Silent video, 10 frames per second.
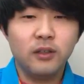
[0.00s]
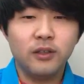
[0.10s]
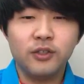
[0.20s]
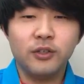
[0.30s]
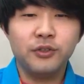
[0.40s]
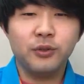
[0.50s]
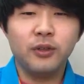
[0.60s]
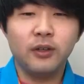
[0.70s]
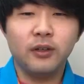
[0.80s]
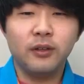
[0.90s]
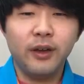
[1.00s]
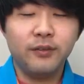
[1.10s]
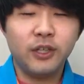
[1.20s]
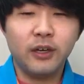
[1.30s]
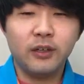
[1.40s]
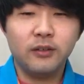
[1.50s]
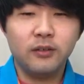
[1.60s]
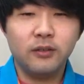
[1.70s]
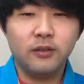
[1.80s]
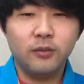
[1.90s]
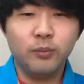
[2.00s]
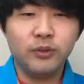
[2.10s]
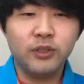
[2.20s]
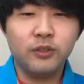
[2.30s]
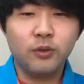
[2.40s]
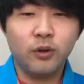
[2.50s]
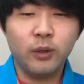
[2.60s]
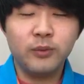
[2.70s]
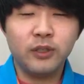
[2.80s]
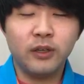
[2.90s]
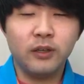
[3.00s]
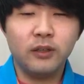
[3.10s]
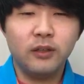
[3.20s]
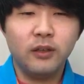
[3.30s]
There's also the live chat built into our website.